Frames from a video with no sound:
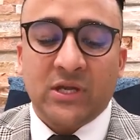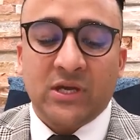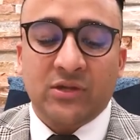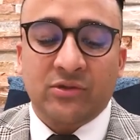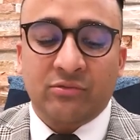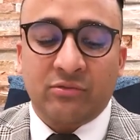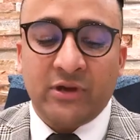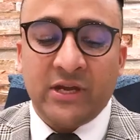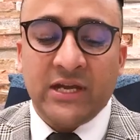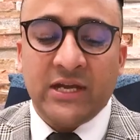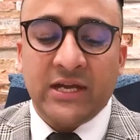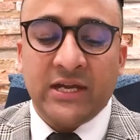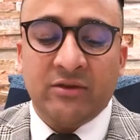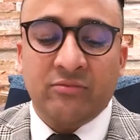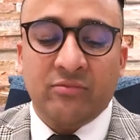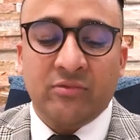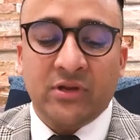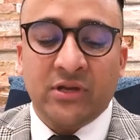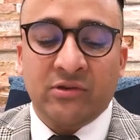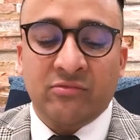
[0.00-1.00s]
3
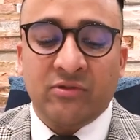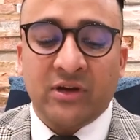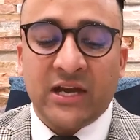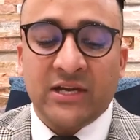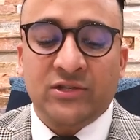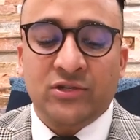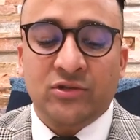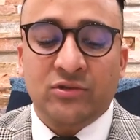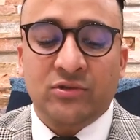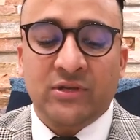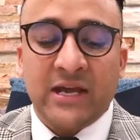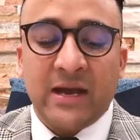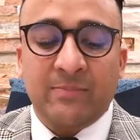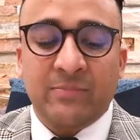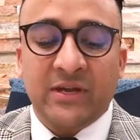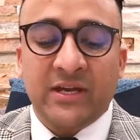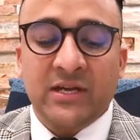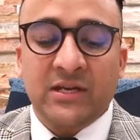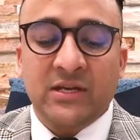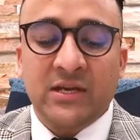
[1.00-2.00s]
in relation to the
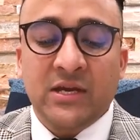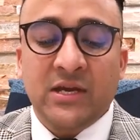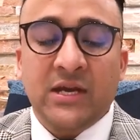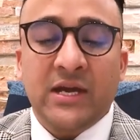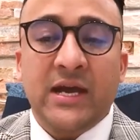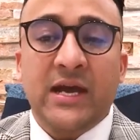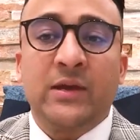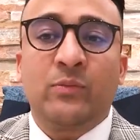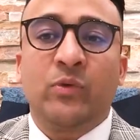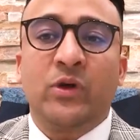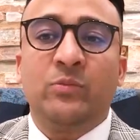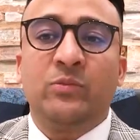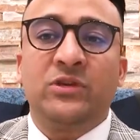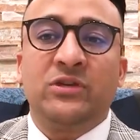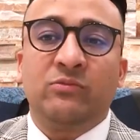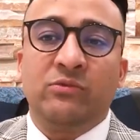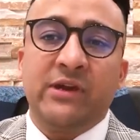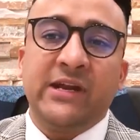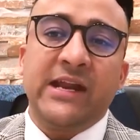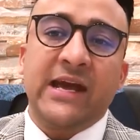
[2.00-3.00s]
applicant. And when we
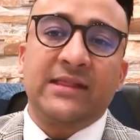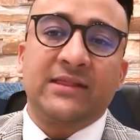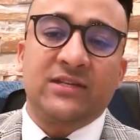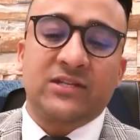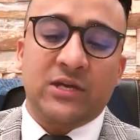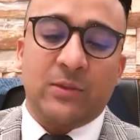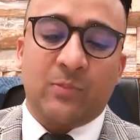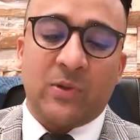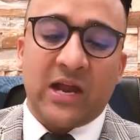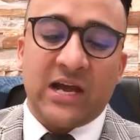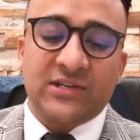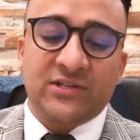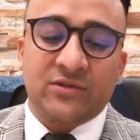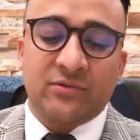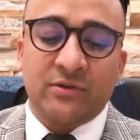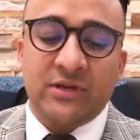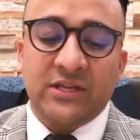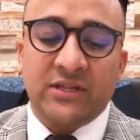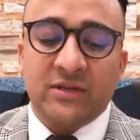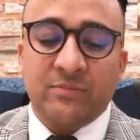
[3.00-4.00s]
read out the subclass
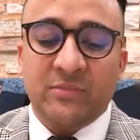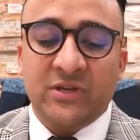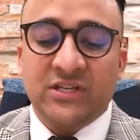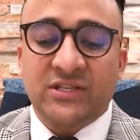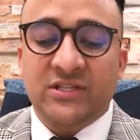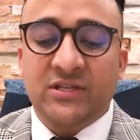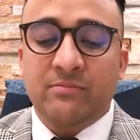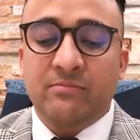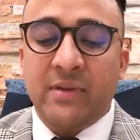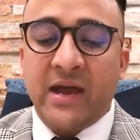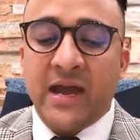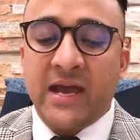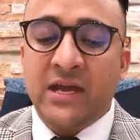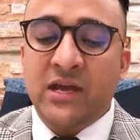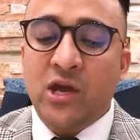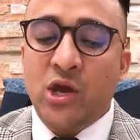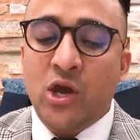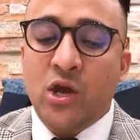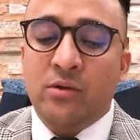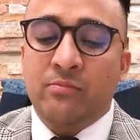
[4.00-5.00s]
3, the minister
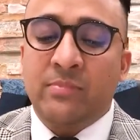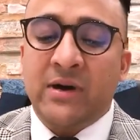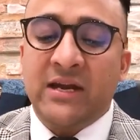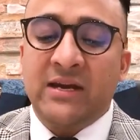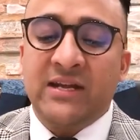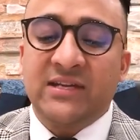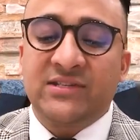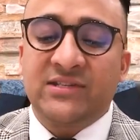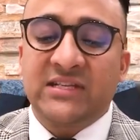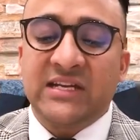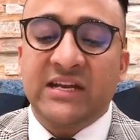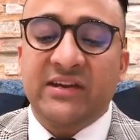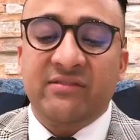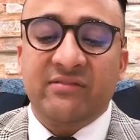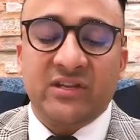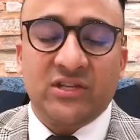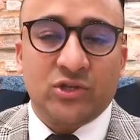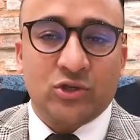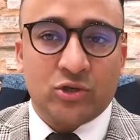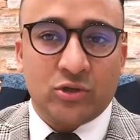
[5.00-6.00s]
may, by legislative
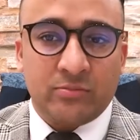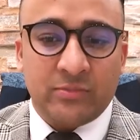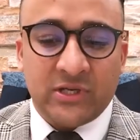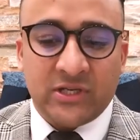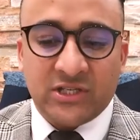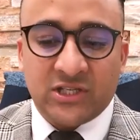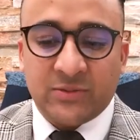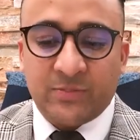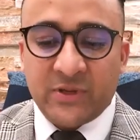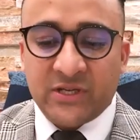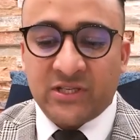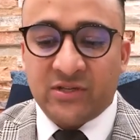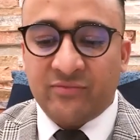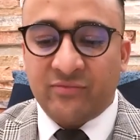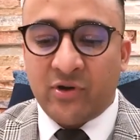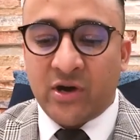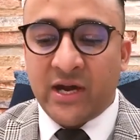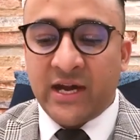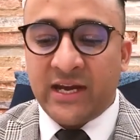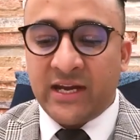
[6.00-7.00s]
instrument,
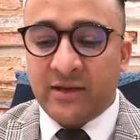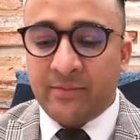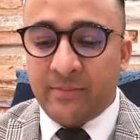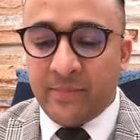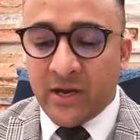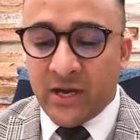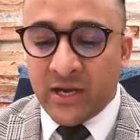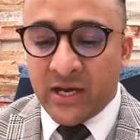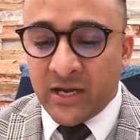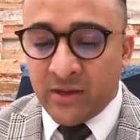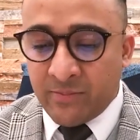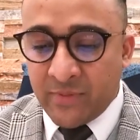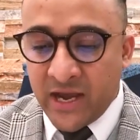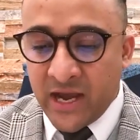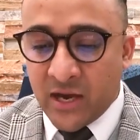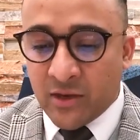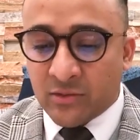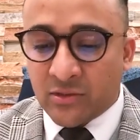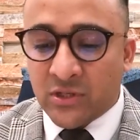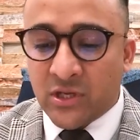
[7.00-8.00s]
specify an
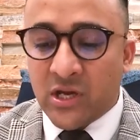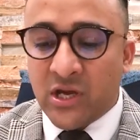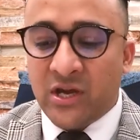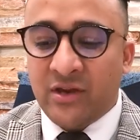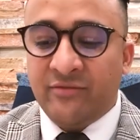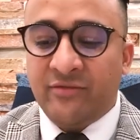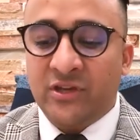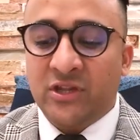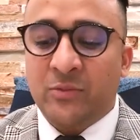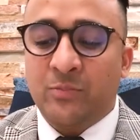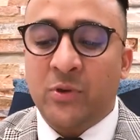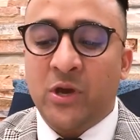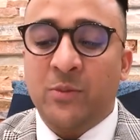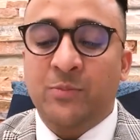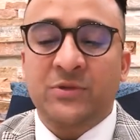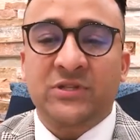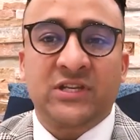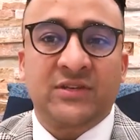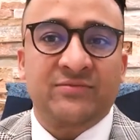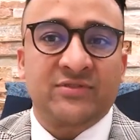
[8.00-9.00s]
amount for the
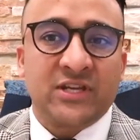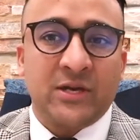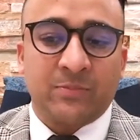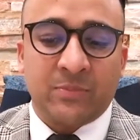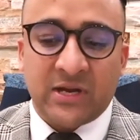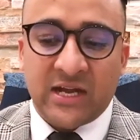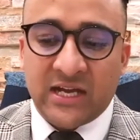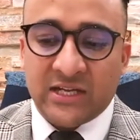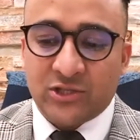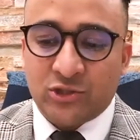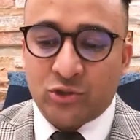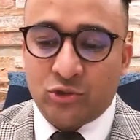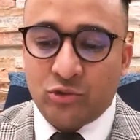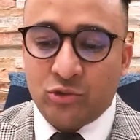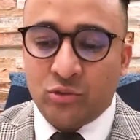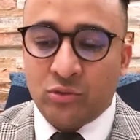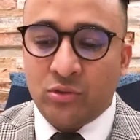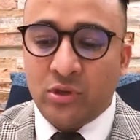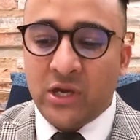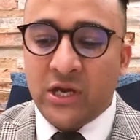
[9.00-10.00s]
purpose of subclass
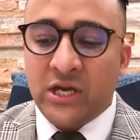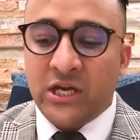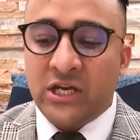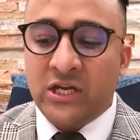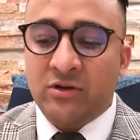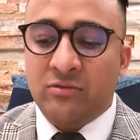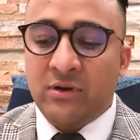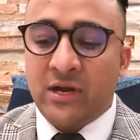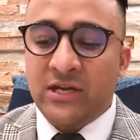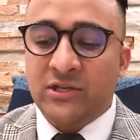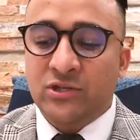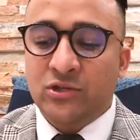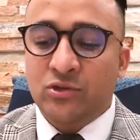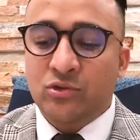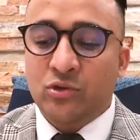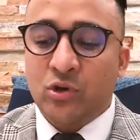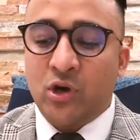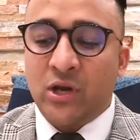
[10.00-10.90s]
2 in relation to